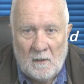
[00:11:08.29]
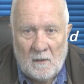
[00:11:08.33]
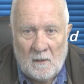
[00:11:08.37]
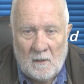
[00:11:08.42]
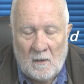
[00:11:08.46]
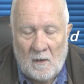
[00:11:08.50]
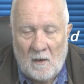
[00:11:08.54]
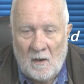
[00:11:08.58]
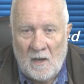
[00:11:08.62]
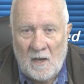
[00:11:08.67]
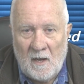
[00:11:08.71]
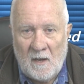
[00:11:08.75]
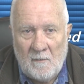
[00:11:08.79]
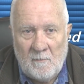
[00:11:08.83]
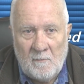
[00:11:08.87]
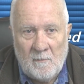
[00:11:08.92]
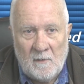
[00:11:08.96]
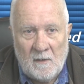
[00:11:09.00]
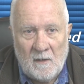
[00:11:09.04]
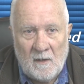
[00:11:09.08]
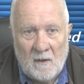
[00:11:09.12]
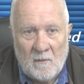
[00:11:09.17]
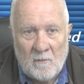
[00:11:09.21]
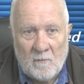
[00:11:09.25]
I am
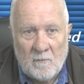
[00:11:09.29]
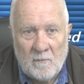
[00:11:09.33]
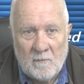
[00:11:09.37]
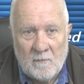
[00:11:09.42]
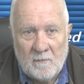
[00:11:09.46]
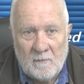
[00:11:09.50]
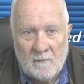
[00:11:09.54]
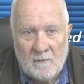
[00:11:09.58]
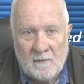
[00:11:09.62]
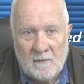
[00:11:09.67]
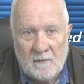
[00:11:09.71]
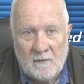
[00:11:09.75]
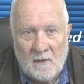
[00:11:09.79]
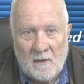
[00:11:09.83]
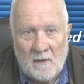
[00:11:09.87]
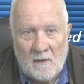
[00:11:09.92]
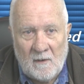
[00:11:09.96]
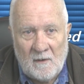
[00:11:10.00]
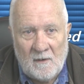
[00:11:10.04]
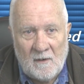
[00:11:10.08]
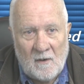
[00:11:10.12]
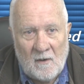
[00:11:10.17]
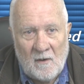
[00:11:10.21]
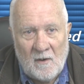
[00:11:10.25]

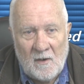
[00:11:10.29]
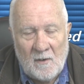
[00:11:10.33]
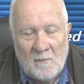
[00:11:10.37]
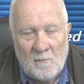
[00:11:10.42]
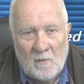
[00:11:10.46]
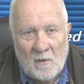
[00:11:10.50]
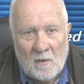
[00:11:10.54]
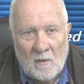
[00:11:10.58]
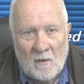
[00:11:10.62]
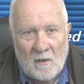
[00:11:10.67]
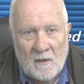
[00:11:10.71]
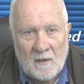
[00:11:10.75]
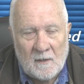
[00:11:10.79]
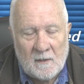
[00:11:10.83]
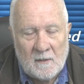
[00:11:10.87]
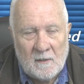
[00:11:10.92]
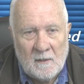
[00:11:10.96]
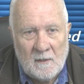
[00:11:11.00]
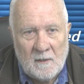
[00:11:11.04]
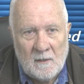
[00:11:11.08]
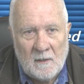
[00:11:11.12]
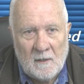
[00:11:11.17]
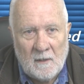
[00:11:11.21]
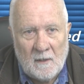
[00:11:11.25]
like,
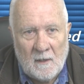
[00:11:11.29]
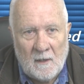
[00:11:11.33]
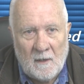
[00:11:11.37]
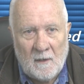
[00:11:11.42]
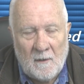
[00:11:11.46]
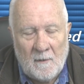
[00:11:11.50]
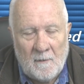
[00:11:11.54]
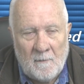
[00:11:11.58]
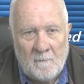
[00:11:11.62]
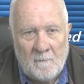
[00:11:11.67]
I